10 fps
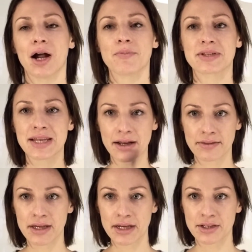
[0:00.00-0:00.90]
Second
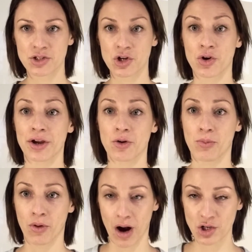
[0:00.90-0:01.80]
thing is to create your
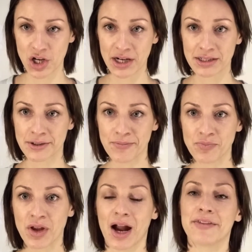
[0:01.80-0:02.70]
project,
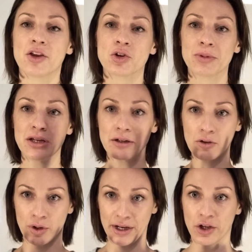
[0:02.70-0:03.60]
and then you'll be
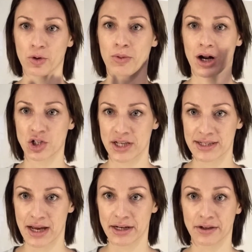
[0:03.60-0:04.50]
creating your project
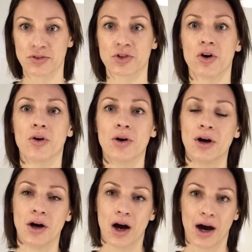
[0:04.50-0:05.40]
settings. So
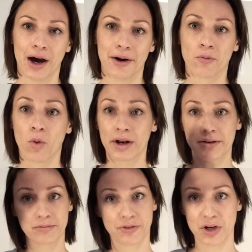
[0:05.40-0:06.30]

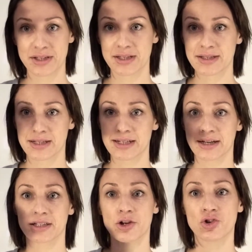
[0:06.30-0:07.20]
what, for instance, the
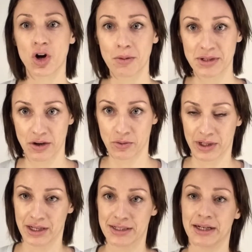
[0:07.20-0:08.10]
text in a dropdown would
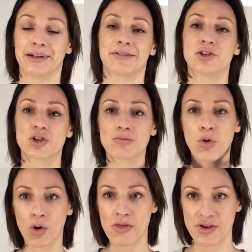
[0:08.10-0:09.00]
contain. These are
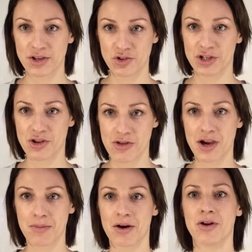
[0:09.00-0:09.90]
important things you need to think
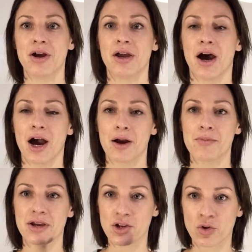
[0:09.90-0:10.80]
about
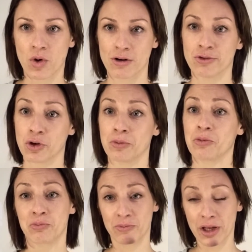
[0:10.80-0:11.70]
in your
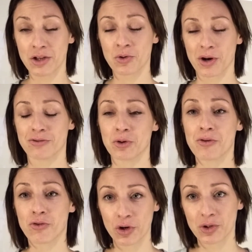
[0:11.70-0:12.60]
workflow
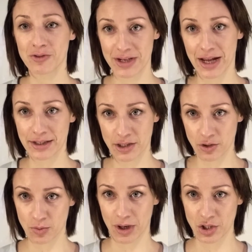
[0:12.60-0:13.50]
before you even get into those
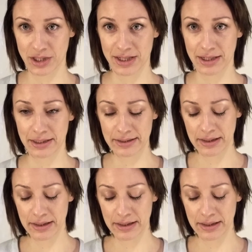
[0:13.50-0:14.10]
project settings.